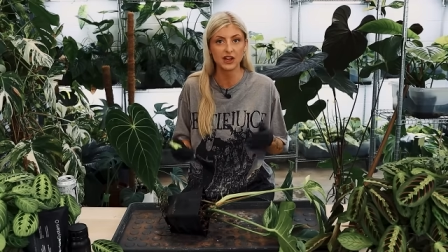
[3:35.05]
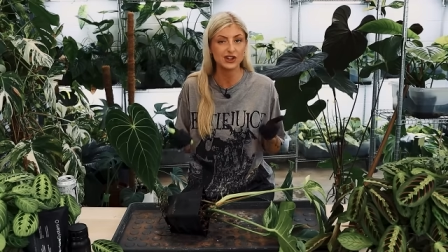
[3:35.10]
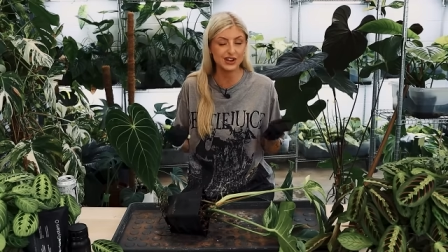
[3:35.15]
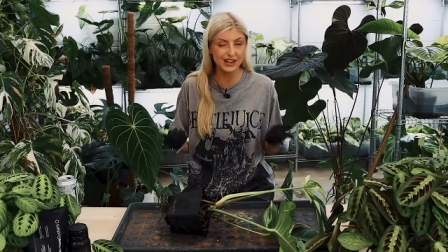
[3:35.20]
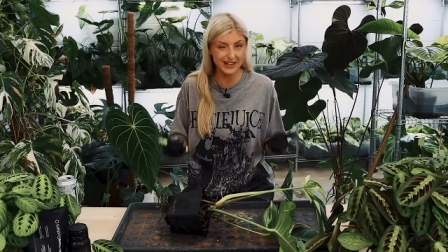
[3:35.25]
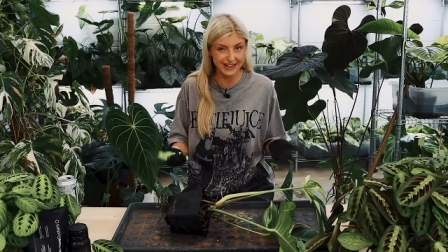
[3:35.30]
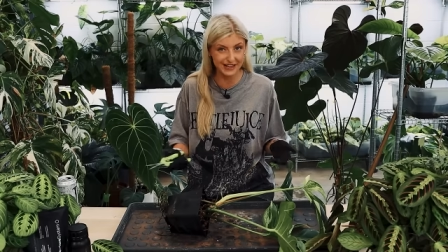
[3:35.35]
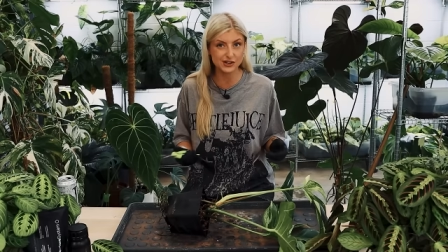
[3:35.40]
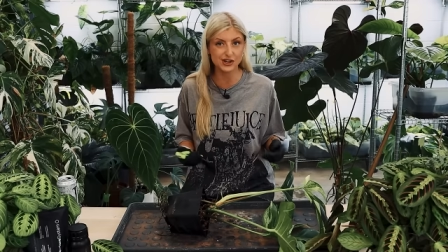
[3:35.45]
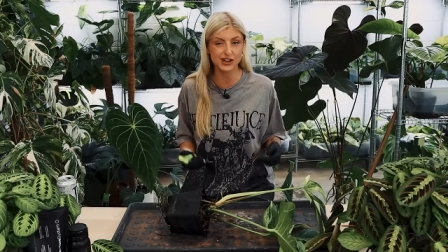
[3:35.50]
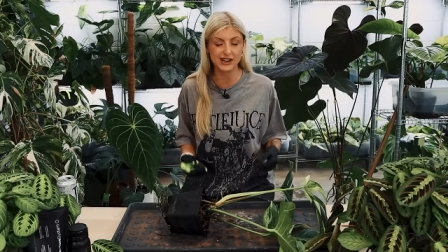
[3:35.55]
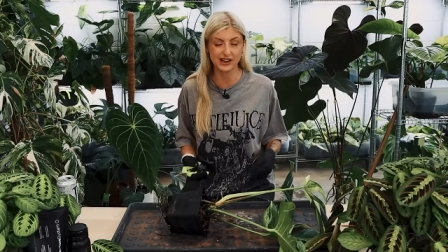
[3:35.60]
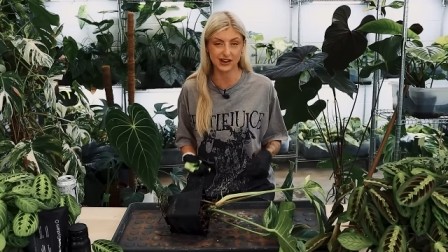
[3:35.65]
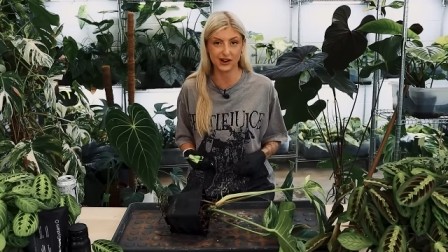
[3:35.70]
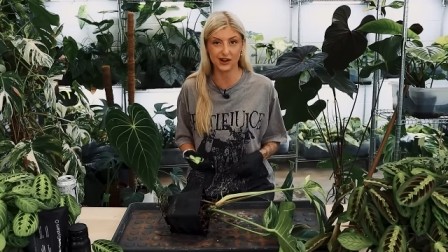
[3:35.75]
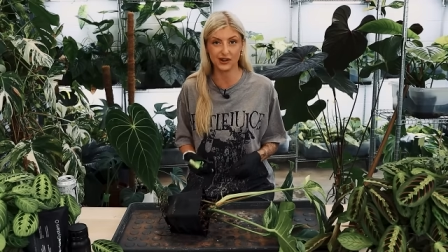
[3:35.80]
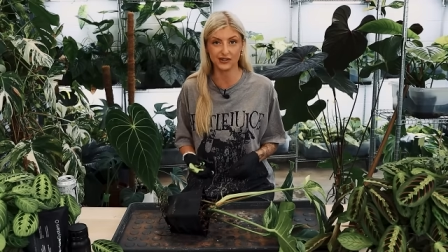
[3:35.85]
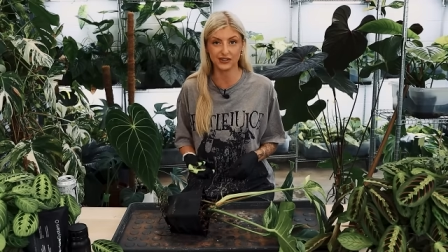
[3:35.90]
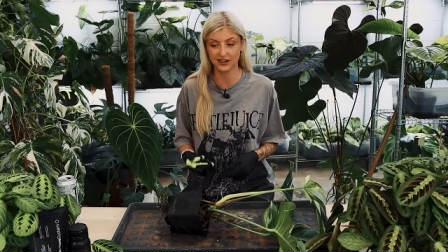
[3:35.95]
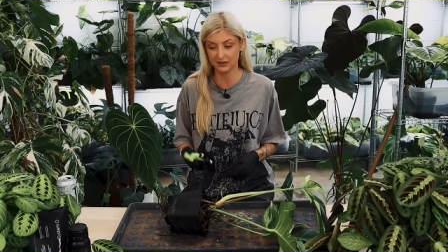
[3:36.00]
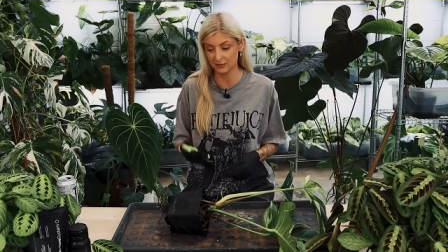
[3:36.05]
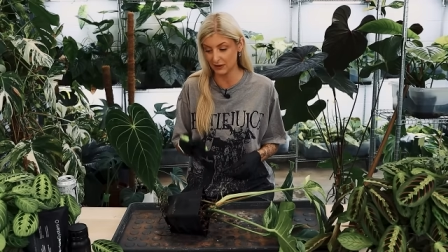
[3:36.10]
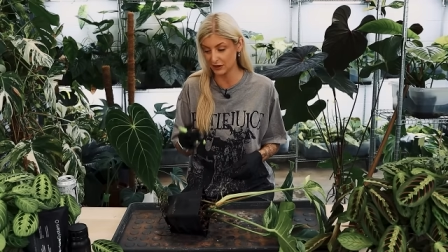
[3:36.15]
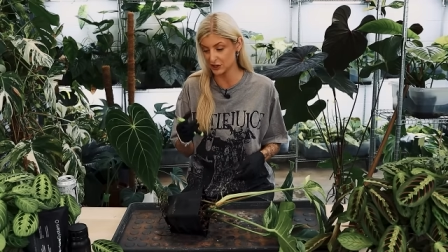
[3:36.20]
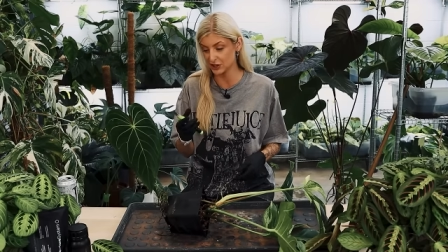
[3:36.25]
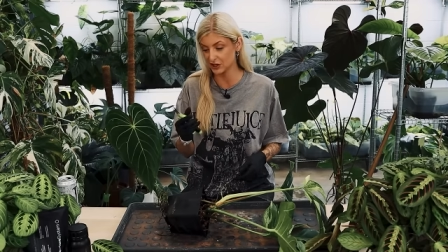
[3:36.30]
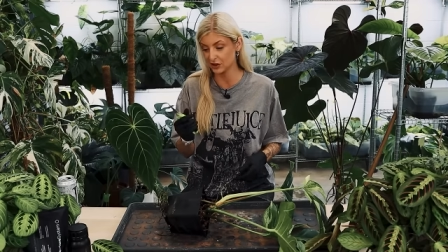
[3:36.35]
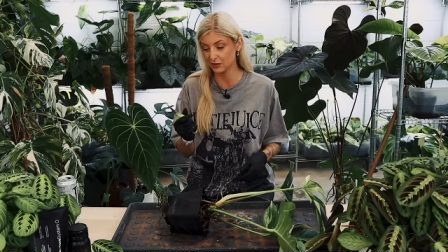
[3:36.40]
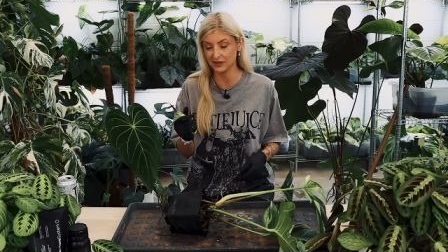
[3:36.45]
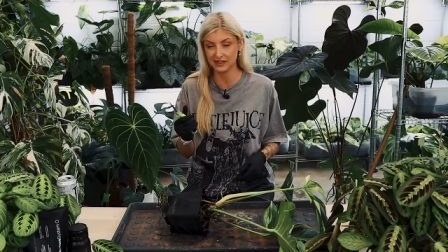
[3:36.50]
You literally can't,
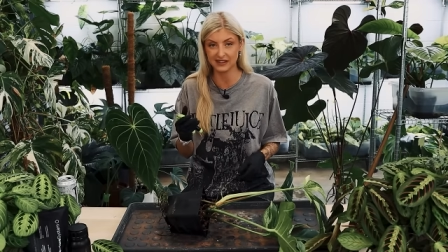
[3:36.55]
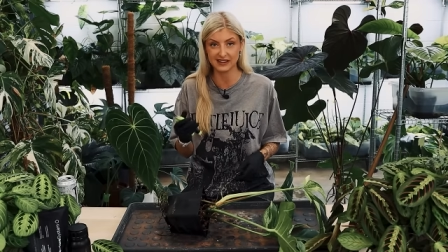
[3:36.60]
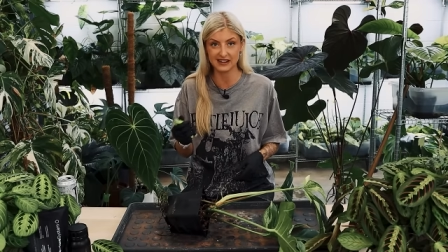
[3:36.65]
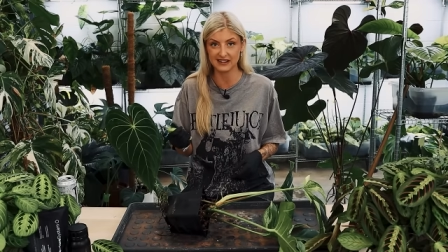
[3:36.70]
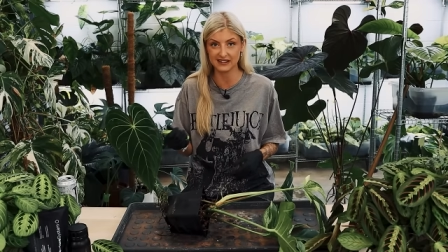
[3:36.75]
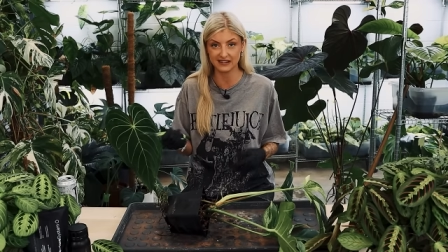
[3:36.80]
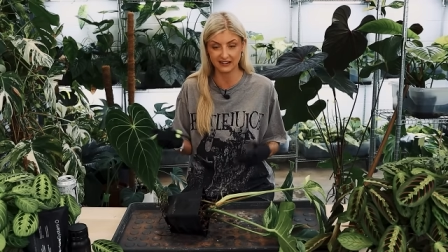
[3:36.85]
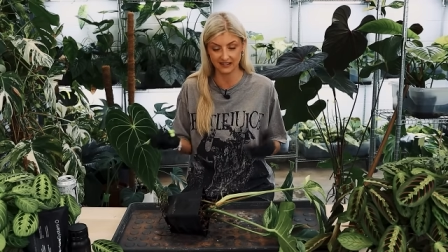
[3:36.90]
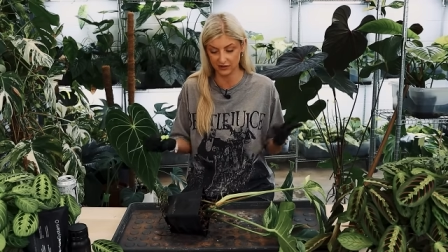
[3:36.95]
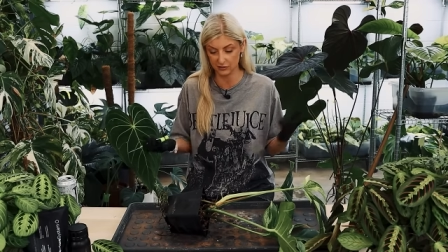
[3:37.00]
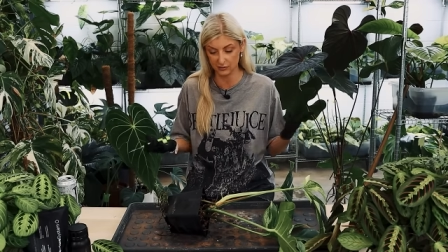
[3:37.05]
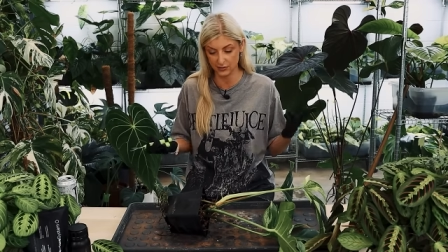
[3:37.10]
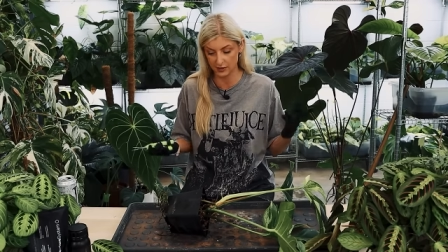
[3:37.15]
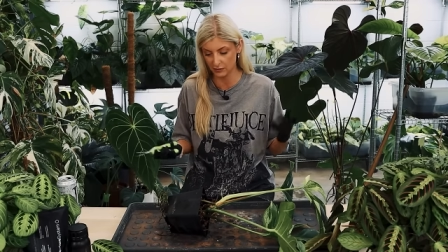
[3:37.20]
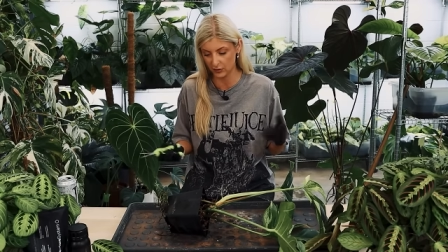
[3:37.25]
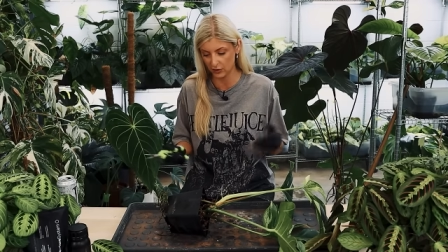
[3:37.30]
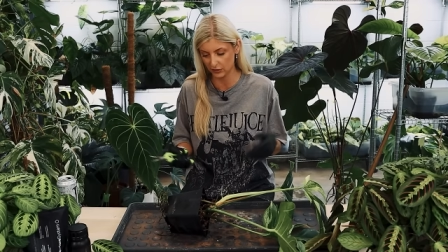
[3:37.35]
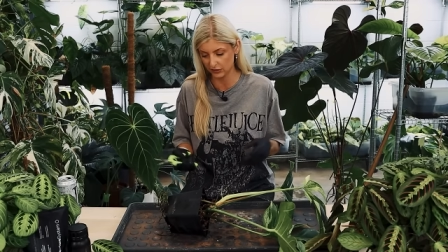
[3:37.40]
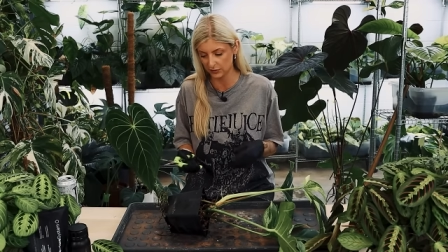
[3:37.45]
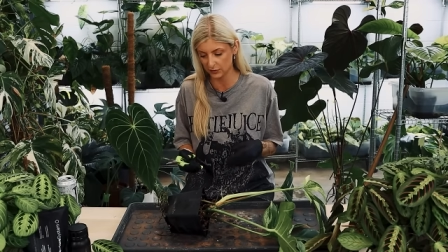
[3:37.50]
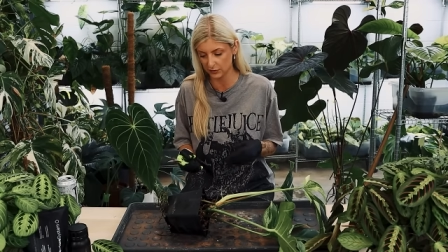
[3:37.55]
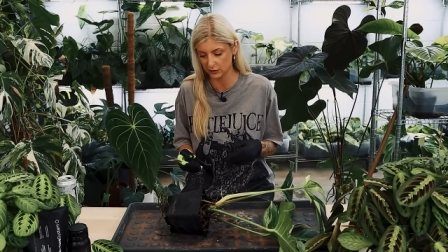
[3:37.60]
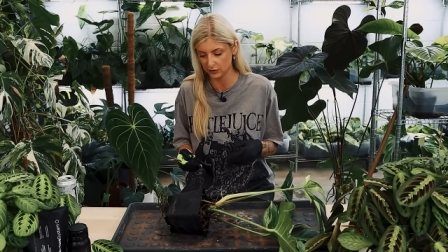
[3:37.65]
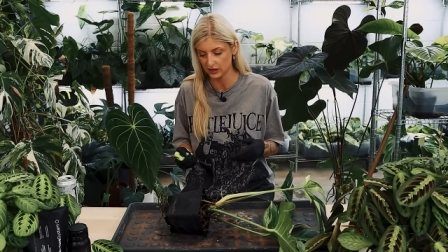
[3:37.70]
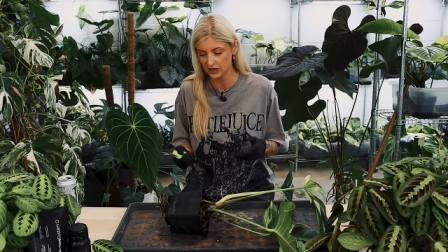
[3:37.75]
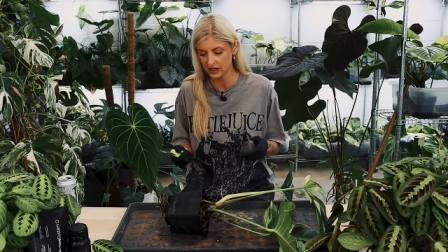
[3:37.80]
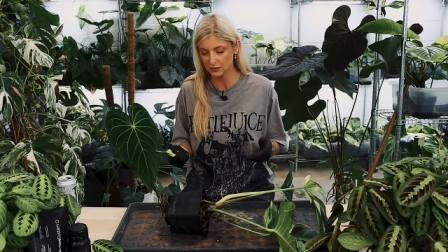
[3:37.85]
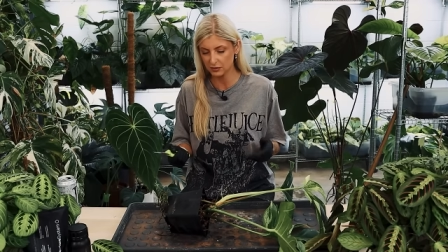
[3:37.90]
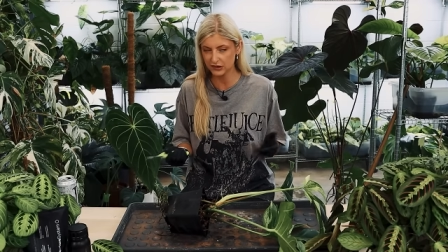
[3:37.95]
especially not with these. It would be impossible.